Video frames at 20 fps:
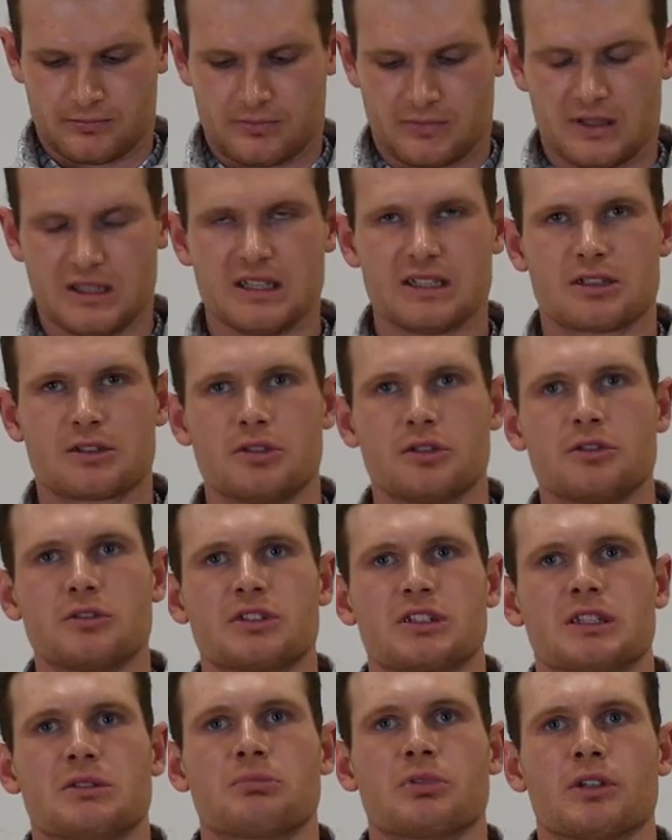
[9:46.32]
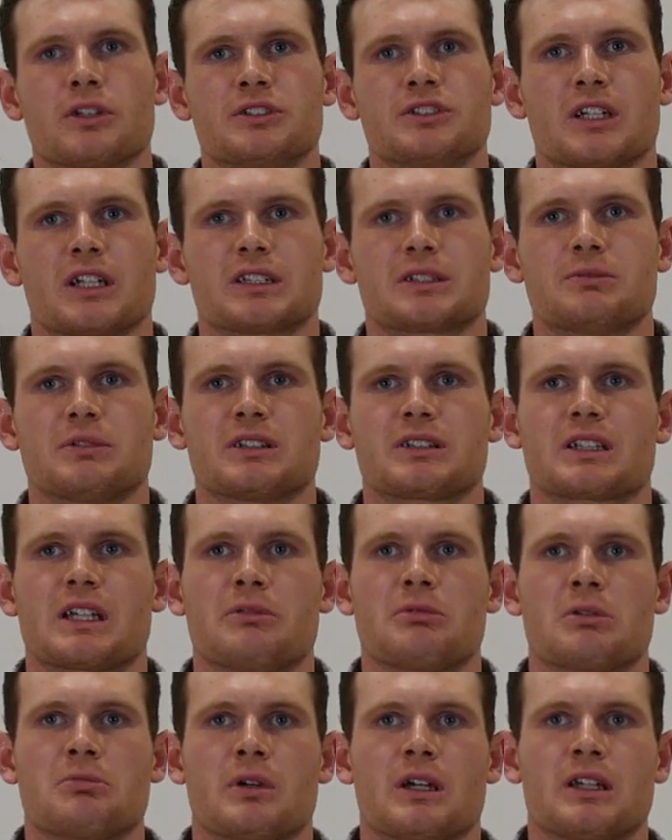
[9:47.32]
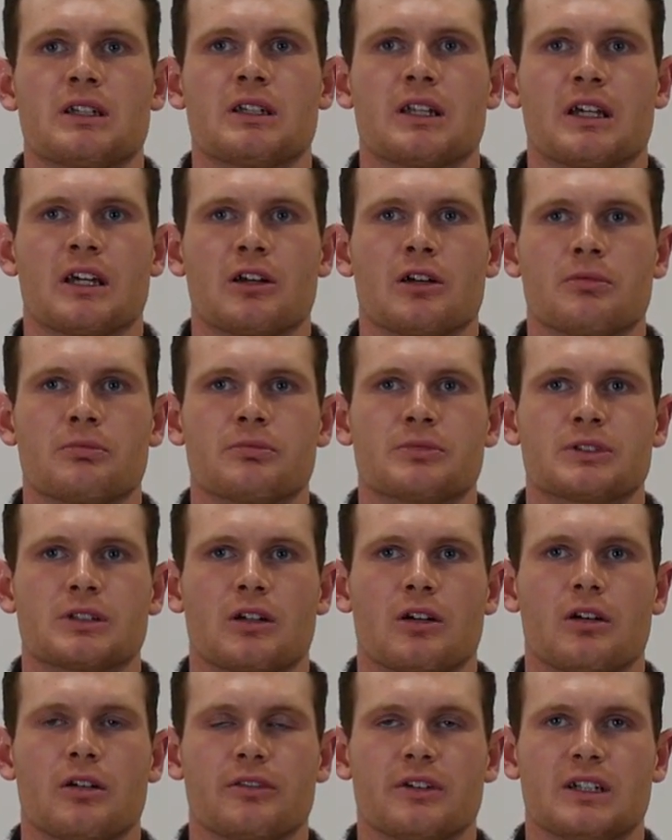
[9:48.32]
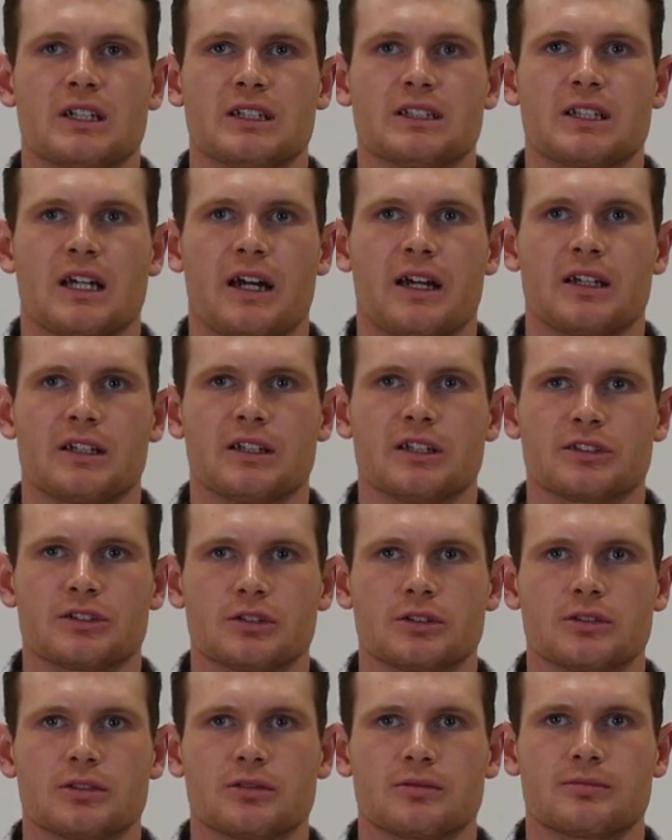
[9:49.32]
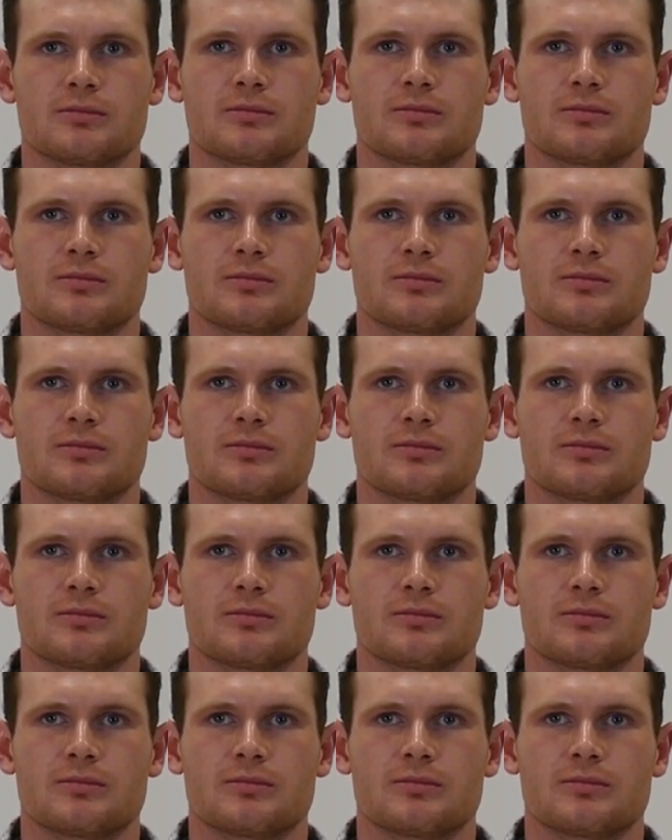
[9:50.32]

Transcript: These two simple adjustments can be made to help solve any tying issue.